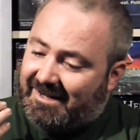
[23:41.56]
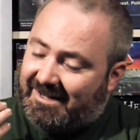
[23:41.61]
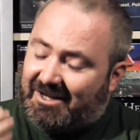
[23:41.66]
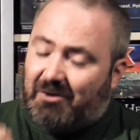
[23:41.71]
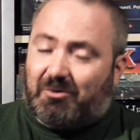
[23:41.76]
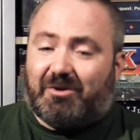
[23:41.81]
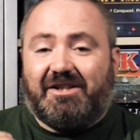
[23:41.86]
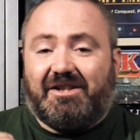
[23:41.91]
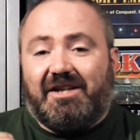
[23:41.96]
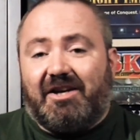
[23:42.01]

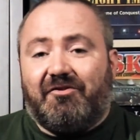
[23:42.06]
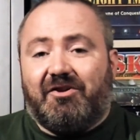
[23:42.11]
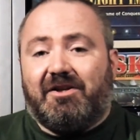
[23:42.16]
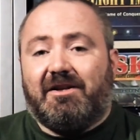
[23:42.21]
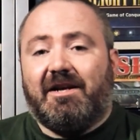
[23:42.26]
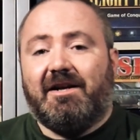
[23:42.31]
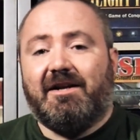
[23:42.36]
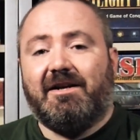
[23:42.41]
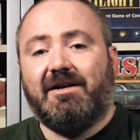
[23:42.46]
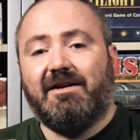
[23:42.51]
Now,
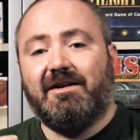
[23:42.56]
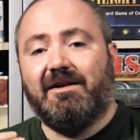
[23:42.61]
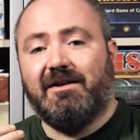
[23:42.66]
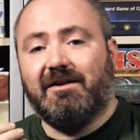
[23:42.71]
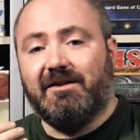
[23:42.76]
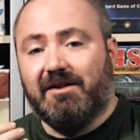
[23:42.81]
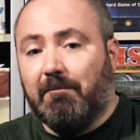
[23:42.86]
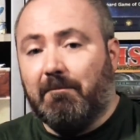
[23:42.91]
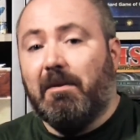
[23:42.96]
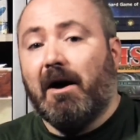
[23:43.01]
given
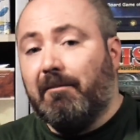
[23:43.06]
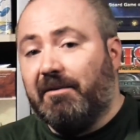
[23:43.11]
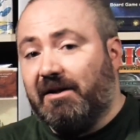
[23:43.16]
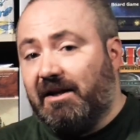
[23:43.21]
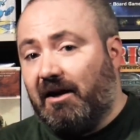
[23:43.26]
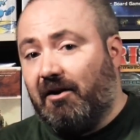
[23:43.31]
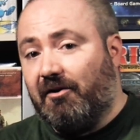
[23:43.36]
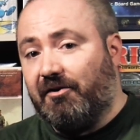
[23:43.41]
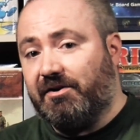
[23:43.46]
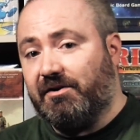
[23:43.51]
the
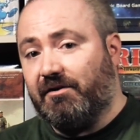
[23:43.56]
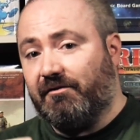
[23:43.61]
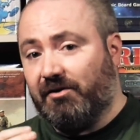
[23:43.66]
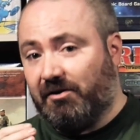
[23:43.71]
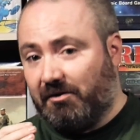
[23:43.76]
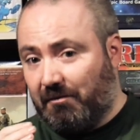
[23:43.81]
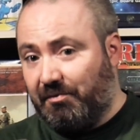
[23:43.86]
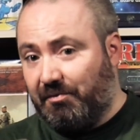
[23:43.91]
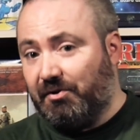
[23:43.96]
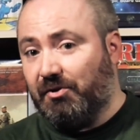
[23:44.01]
popularity of
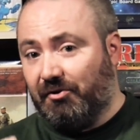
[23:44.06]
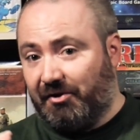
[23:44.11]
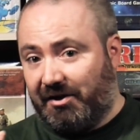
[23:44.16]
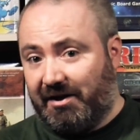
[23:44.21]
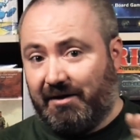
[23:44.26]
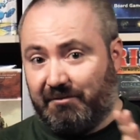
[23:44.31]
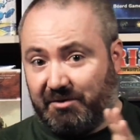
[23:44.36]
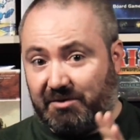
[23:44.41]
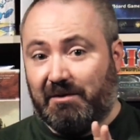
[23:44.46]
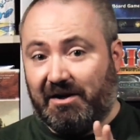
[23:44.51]
the computer
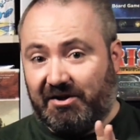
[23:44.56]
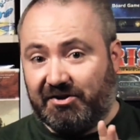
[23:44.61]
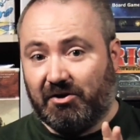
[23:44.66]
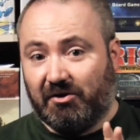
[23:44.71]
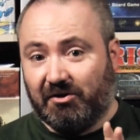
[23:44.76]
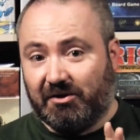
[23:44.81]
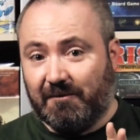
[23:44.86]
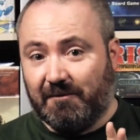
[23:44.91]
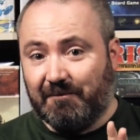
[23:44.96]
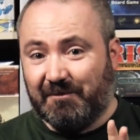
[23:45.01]
game Space
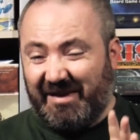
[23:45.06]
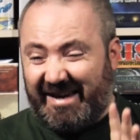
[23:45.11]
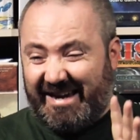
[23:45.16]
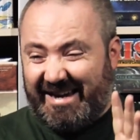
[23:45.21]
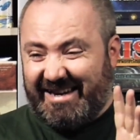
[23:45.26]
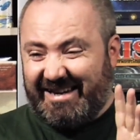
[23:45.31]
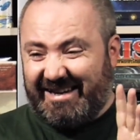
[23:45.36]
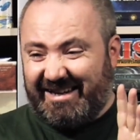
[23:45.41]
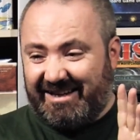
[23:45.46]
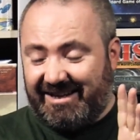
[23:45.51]
Hulk,
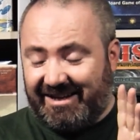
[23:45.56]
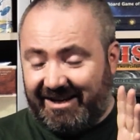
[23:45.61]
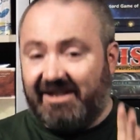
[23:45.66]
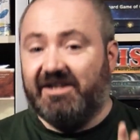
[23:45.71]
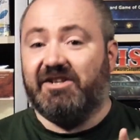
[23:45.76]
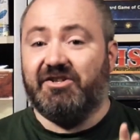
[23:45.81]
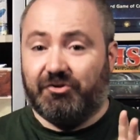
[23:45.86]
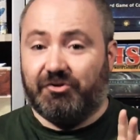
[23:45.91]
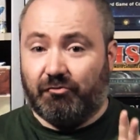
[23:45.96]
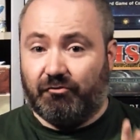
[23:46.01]

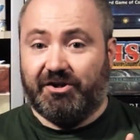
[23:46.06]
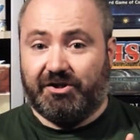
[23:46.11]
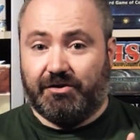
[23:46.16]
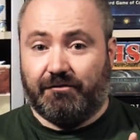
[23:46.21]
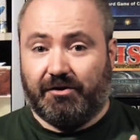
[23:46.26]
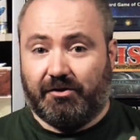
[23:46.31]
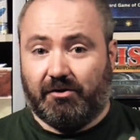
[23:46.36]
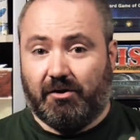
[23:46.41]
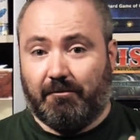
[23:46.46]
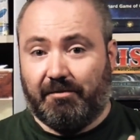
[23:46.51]
it is a risk
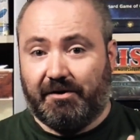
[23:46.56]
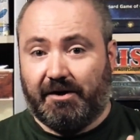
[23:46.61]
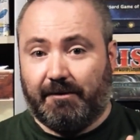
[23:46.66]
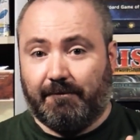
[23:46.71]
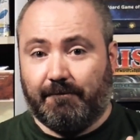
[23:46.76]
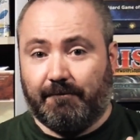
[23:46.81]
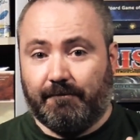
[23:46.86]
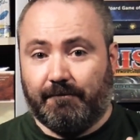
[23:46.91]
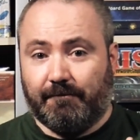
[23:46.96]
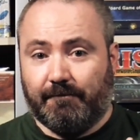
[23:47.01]
for the company.
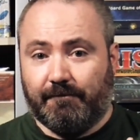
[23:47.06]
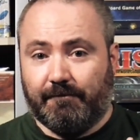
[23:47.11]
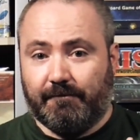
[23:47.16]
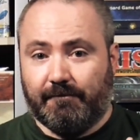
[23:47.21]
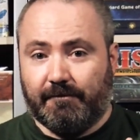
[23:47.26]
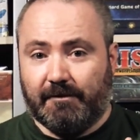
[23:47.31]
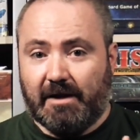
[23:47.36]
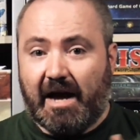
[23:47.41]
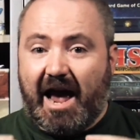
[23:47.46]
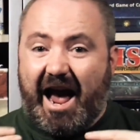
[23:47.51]

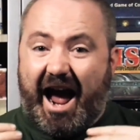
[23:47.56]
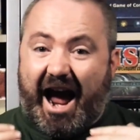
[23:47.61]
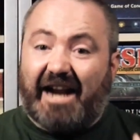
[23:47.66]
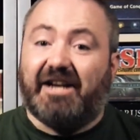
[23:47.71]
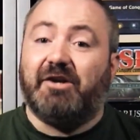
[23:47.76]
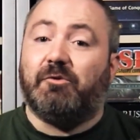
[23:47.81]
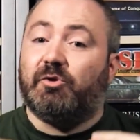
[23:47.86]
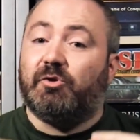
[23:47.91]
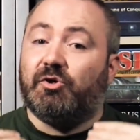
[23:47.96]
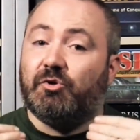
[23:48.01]

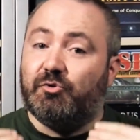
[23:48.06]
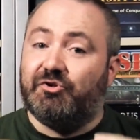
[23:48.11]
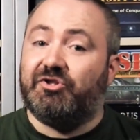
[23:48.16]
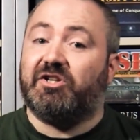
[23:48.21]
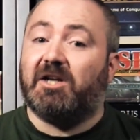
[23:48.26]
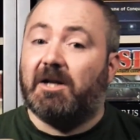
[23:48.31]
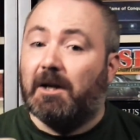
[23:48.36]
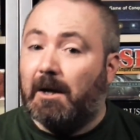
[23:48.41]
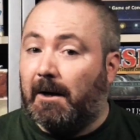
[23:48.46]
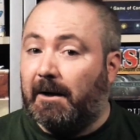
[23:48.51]
Anyone who is
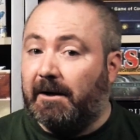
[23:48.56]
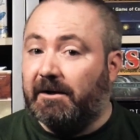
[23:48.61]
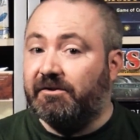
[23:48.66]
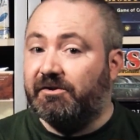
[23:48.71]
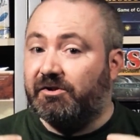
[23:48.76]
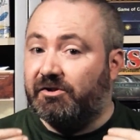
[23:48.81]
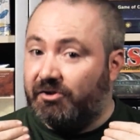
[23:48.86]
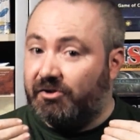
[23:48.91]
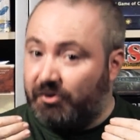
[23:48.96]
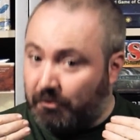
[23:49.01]
inclined
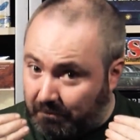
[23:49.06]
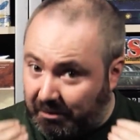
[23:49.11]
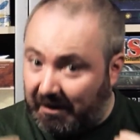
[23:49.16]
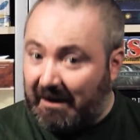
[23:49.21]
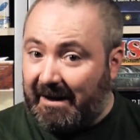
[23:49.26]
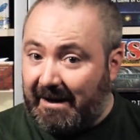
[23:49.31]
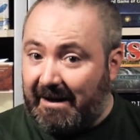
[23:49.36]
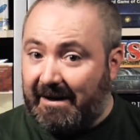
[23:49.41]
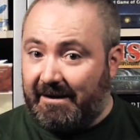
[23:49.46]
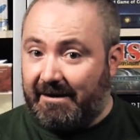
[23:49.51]
to
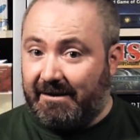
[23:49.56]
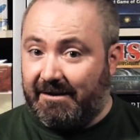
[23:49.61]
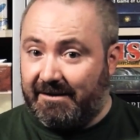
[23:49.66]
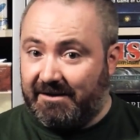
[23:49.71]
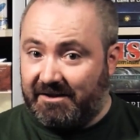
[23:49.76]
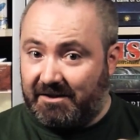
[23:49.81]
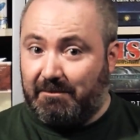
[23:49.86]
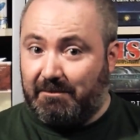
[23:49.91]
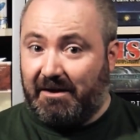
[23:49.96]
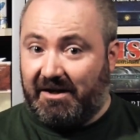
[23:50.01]
play
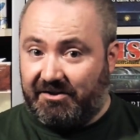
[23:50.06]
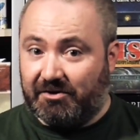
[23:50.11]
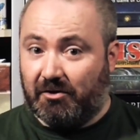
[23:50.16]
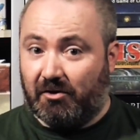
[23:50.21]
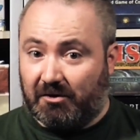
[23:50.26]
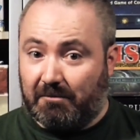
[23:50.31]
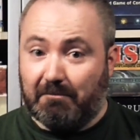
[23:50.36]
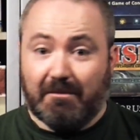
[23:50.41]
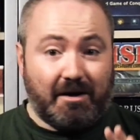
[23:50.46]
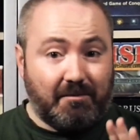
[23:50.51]
Space
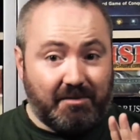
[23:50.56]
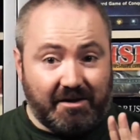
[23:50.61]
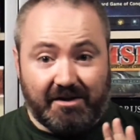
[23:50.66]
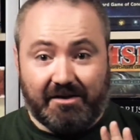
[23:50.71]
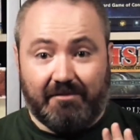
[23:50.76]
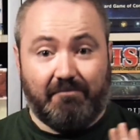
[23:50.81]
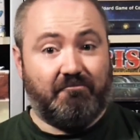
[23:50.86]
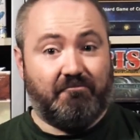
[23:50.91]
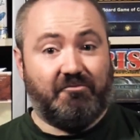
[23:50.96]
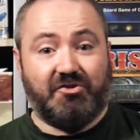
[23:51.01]
Hulk may
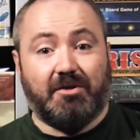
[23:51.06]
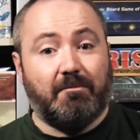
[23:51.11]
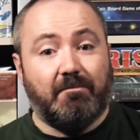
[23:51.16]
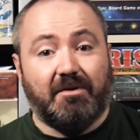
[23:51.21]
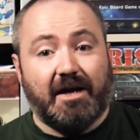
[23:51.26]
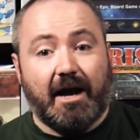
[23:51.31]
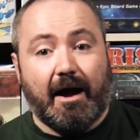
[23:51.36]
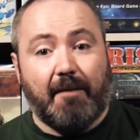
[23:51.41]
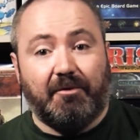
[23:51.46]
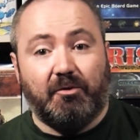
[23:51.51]
be
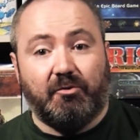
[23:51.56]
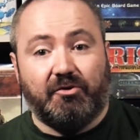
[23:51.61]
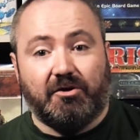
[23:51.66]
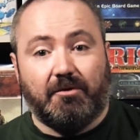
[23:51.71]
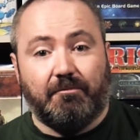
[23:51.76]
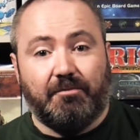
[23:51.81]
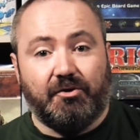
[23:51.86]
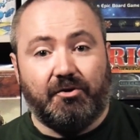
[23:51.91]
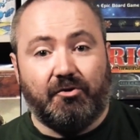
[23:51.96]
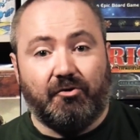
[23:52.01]
simply happy with the
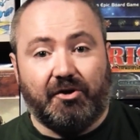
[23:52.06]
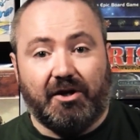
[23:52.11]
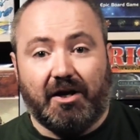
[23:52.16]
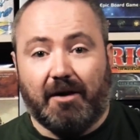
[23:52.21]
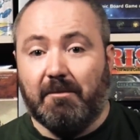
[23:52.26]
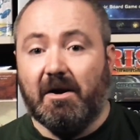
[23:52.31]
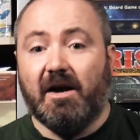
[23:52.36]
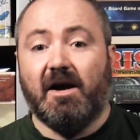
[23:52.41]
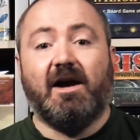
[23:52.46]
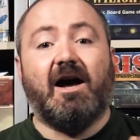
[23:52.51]
computer
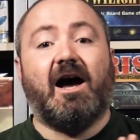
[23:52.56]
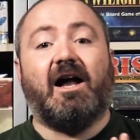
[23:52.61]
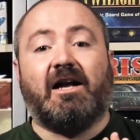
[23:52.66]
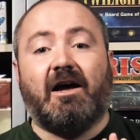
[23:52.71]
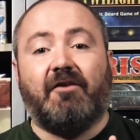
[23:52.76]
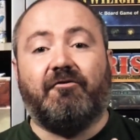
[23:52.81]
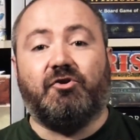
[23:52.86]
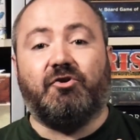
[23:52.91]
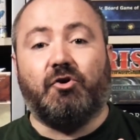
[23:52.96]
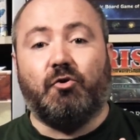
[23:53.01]
game and
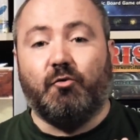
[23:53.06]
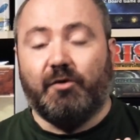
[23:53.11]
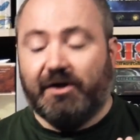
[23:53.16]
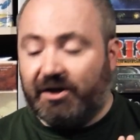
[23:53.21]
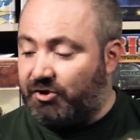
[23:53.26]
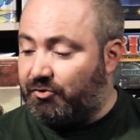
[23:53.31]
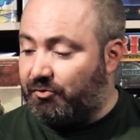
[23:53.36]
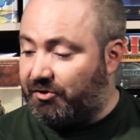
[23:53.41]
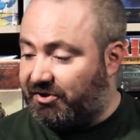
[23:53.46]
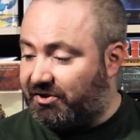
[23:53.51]
have no
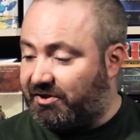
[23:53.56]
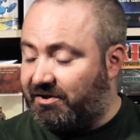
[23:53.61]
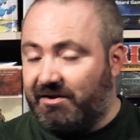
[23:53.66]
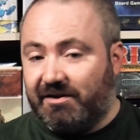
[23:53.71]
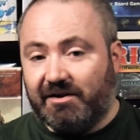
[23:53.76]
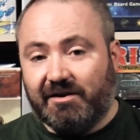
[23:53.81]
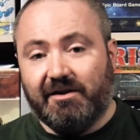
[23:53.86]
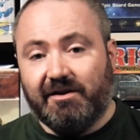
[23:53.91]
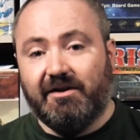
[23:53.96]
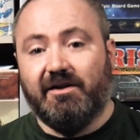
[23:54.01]
interest
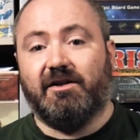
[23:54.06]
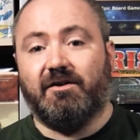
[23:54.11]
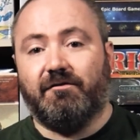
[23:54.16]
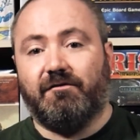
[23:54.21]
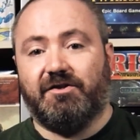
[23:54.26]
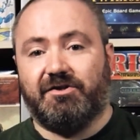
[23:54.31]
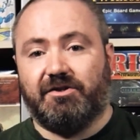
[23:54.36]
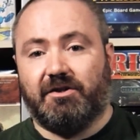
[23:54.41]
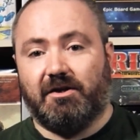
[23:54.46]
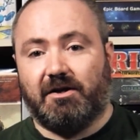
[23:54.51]
in a
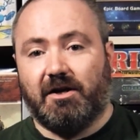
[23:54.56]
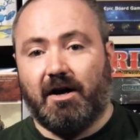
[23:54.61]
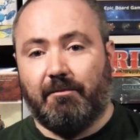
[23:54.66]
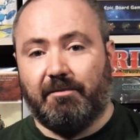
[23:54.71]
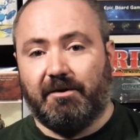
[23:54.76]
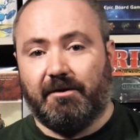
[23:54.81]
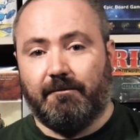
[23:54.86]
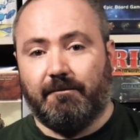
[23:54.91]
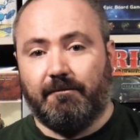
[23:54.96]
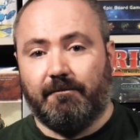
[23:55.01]
physical
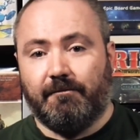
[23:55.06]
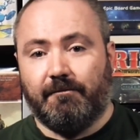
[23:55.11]
copy.